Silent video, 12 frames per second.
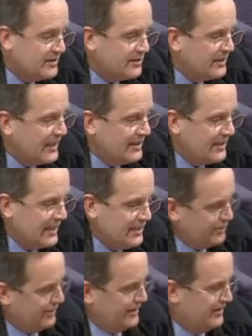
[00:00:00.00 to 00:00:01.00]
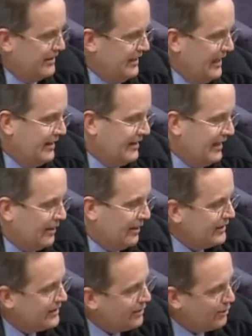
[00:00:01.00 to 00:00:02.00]
guns are not dangerous. They
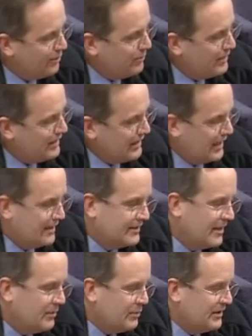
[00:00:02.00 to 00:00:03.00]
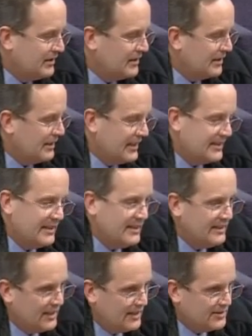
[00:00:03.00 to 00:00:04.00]
are at home, locked up,
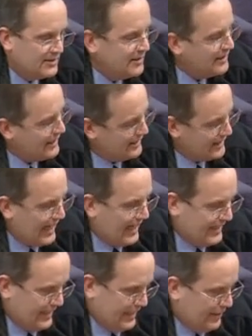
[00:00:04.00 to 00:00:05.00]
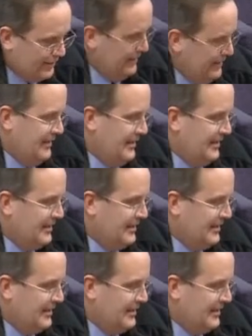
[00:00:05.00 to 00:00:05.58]
collecting dust and cat hair.